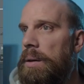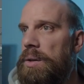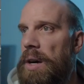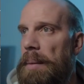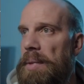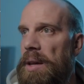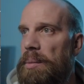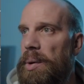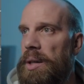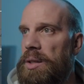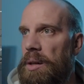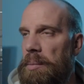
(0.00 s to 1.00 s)
drop the
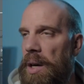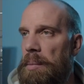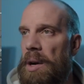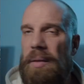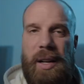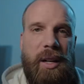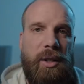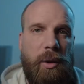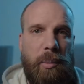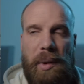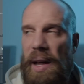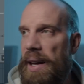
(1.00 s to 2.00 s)
input. So I'm coming over here to
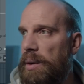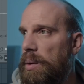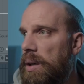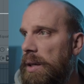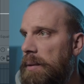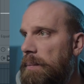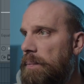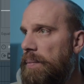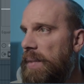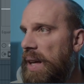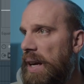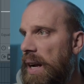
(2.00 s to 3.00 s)
a blank one
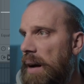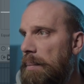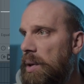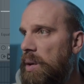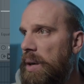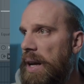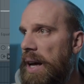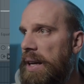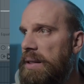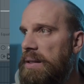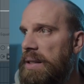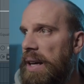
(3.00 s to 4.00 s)
and I'm going
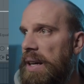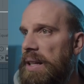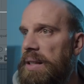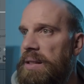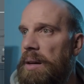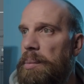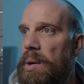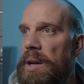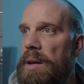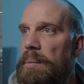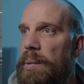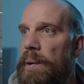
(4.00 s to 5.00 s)
ahead and setting this up
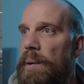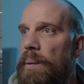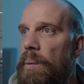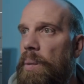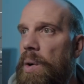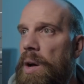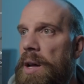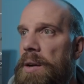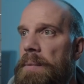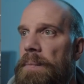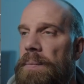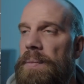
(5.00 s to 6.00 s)
on input
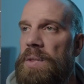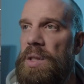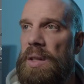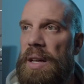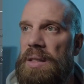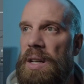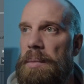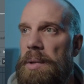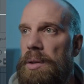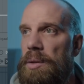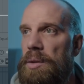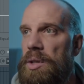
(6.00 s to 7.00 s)
one. So that's
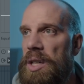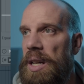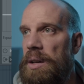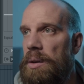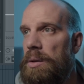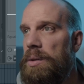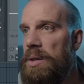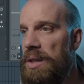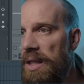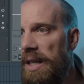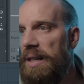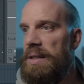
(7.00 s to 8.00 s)
coming through channel
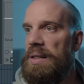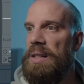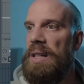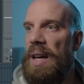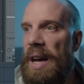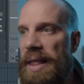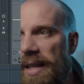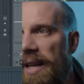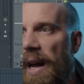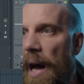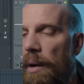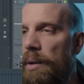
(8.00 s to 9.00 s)
six. And then
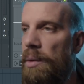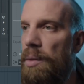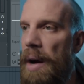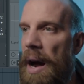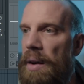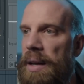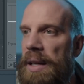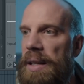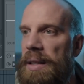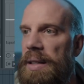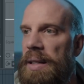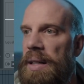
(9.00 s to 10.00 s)
I would route
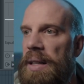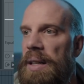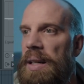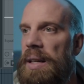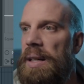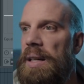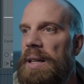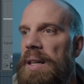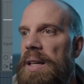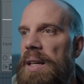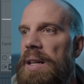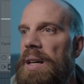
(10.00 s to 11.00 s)
it
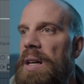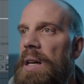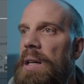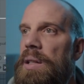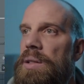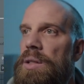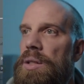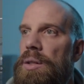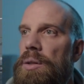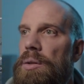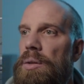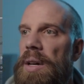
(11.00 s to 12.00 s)
here
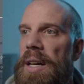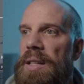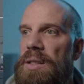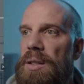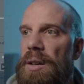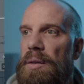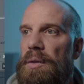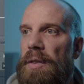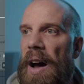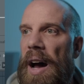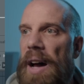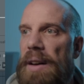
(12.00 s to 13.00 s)
to insert
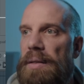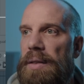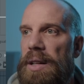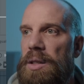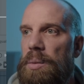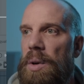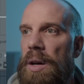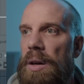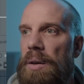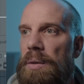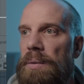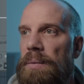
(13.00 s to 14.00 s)
five as
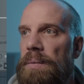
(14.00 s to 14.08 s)
well.